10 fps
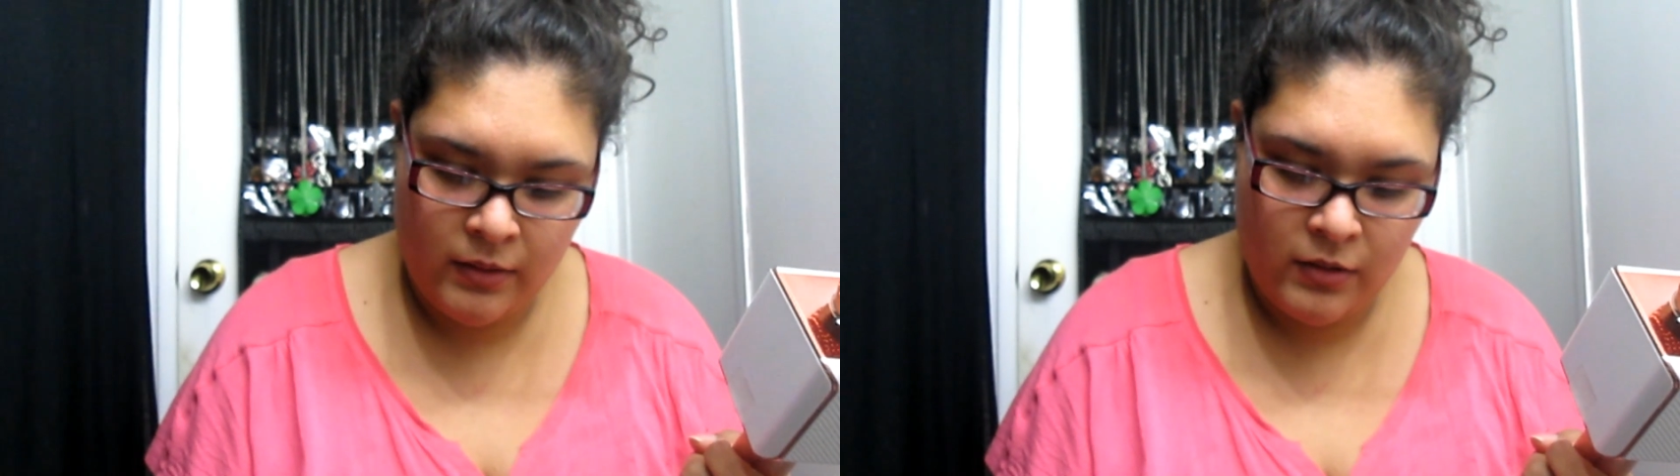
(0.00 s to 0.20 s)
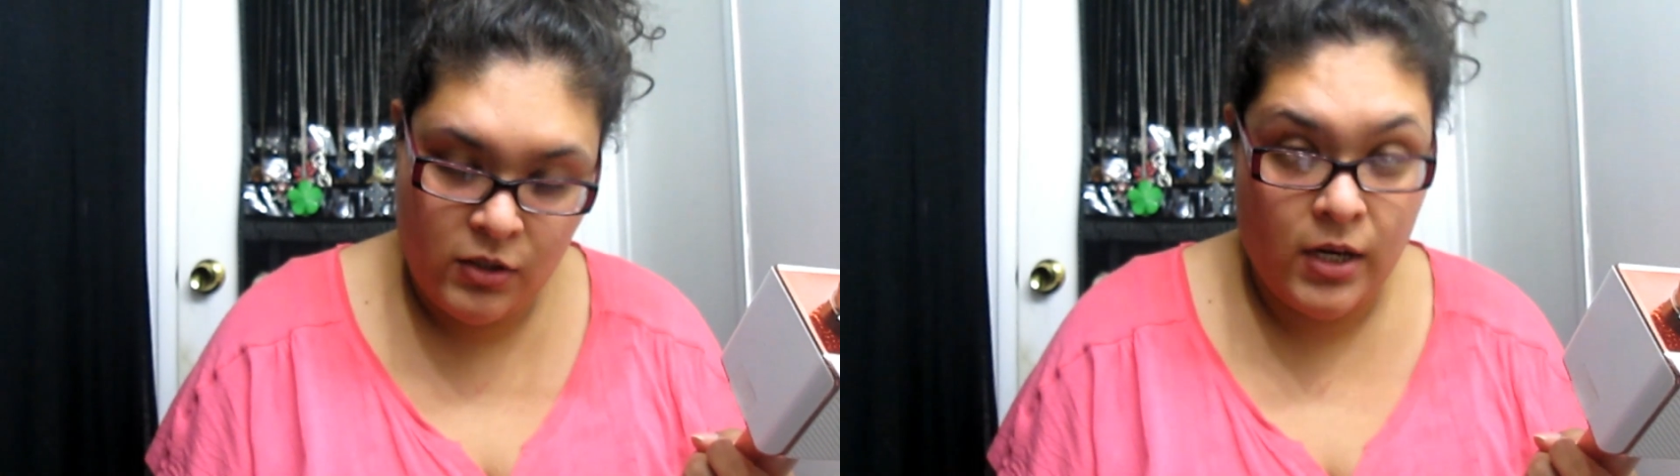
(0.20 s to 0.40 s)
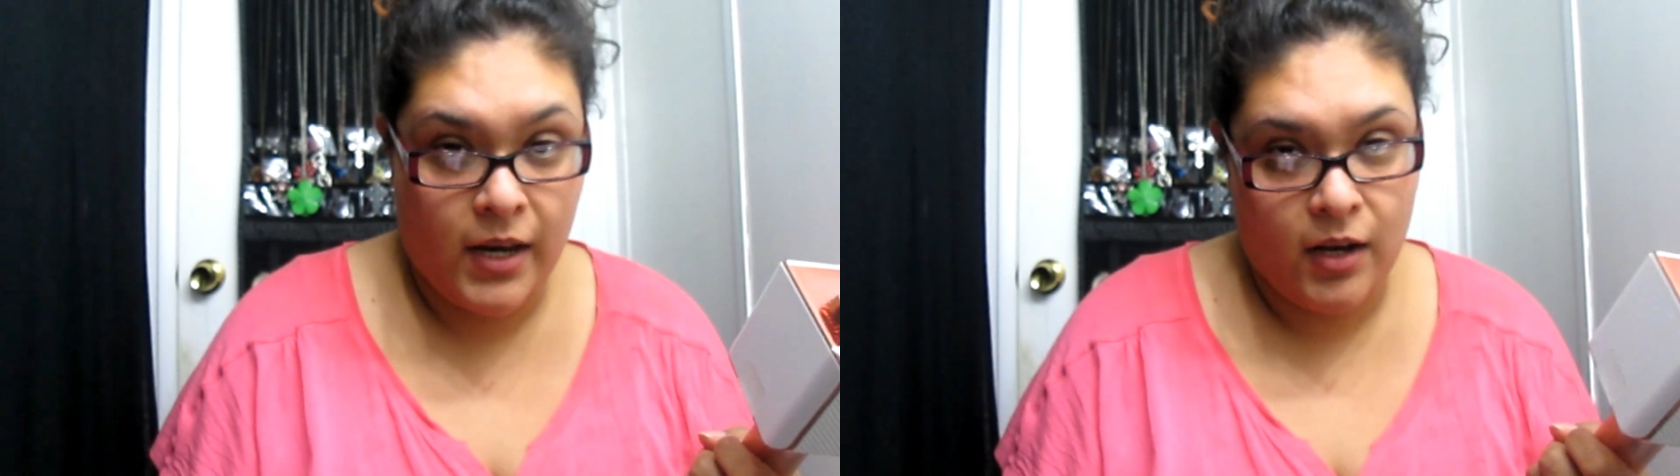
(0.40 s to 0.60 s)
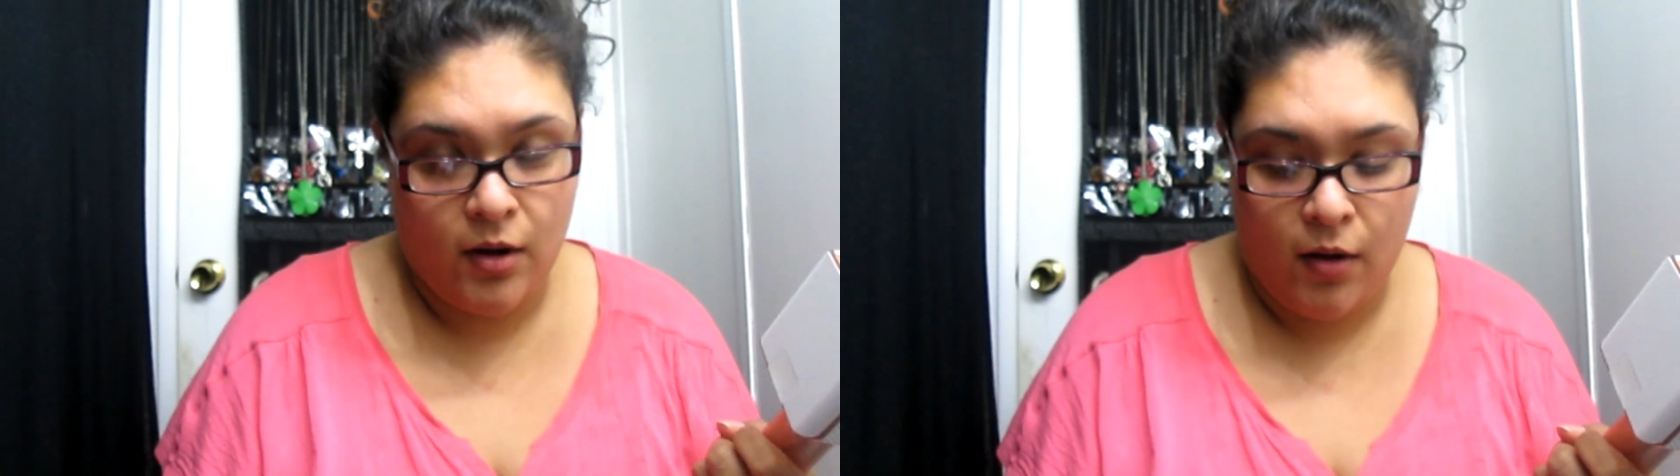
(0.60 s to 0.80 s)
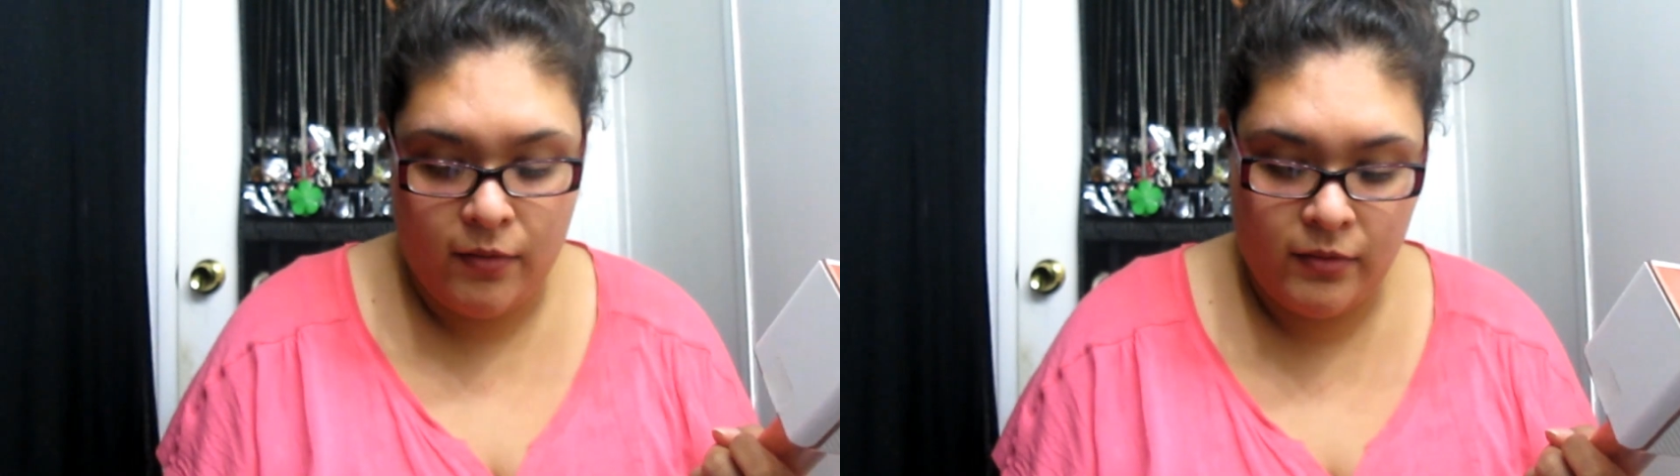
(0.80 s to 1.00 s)
Shake It
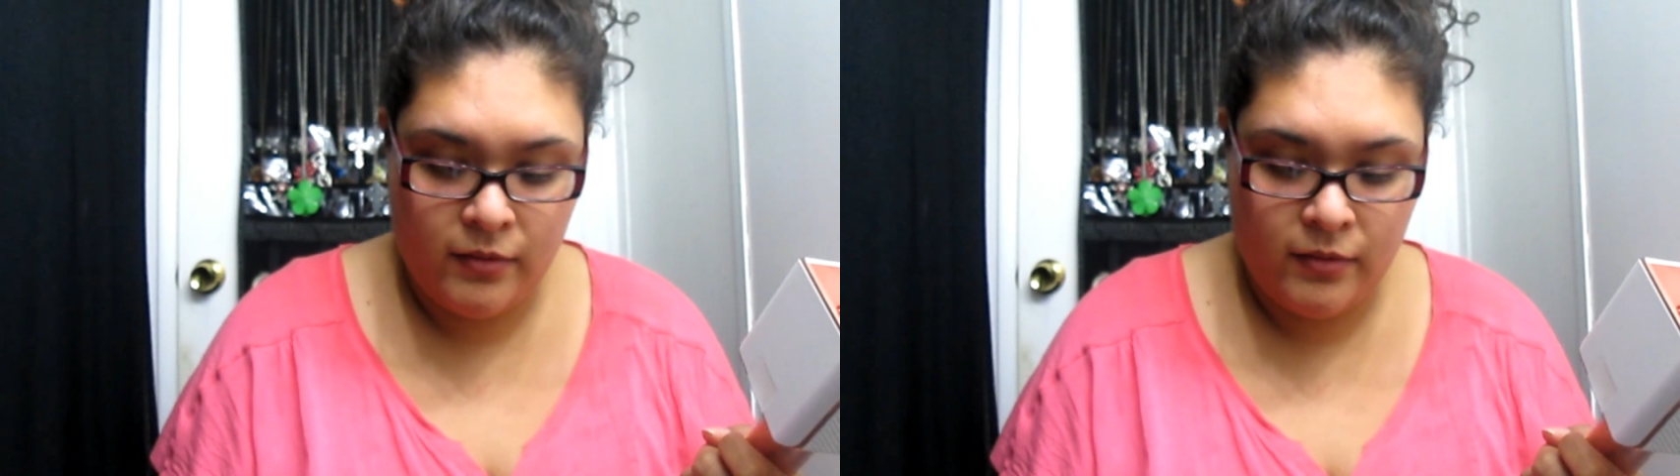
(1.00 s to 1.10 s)
Off.